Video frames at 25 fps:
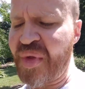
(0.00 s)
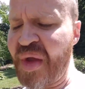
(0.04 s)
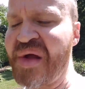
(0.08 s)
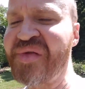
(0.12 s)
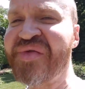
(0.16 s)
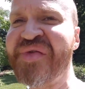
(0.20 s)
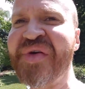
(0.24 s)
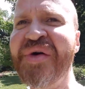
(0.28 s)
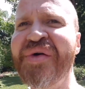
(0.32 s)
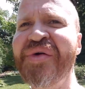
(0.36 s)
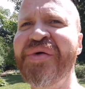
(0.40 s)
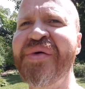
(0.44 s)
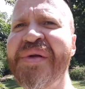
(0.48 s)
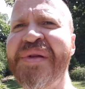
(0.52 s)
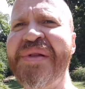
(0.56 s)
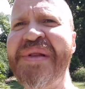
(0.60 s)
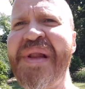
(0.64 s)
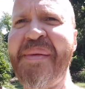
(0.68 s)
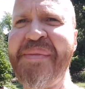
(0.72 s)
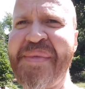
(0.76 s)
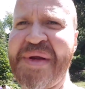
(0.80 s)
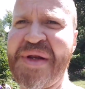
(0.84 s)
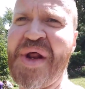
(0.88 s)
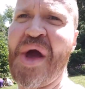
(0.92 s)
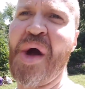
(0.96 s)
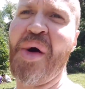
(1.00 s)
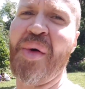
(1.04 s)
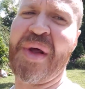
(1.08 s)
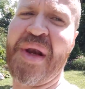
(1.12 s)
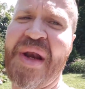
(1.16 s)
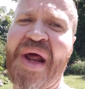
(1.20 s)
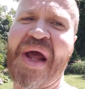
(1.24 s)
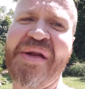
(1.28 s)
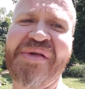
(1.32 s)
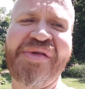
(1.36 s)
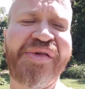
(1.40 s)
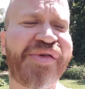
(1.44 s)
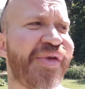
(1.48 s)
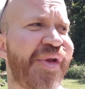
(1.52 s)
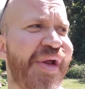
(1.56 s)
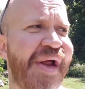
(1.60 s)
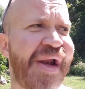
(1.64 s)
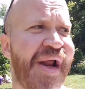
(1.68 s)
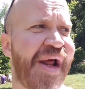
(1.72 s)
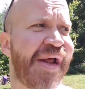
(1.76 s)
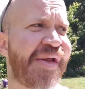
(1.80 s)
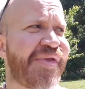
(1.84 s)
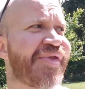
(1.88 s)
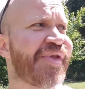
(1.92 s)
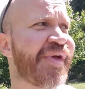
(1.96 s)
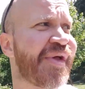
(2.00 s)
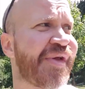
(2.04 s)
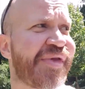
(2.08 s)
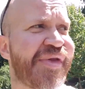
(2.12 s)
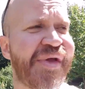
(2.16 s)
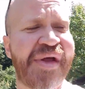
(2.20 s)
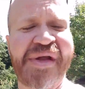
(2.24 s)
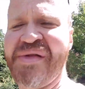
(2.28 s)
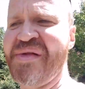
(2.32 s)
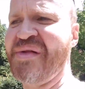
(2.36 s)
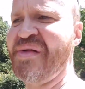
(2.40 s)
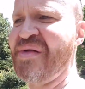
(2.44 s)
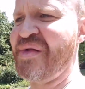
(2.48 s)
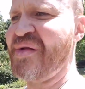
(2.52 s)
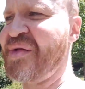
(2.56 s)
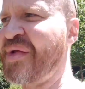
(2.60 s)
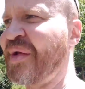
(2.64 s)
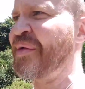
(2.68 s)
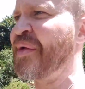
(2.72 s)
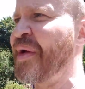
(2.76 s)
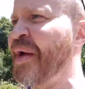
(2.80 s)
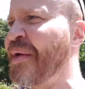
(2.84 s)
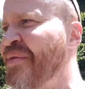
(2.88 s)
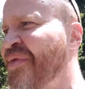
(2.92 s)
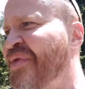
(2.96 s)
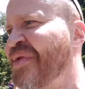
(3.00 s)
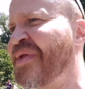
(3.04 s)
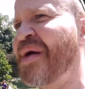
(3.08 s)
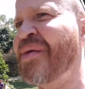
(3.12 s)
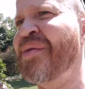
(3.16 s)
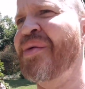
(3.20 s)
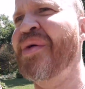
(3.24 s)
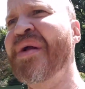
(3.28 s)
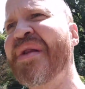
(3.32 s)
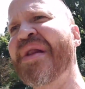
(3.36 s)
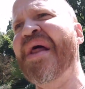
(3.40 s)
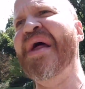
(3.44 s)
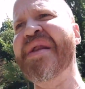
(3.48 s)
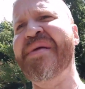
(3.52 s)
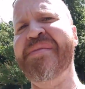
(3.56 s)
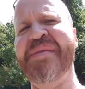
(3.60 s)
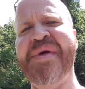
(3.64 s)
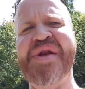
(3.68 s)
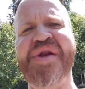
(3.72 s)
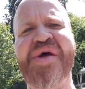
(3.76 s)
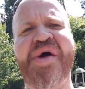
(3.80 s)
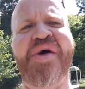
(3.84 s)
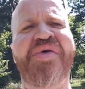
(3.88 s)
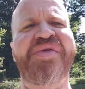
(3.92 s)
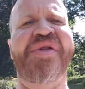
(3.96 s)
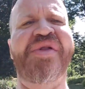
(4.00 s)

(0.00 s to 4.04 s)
to let me know, and I think that sometimes they were letting me know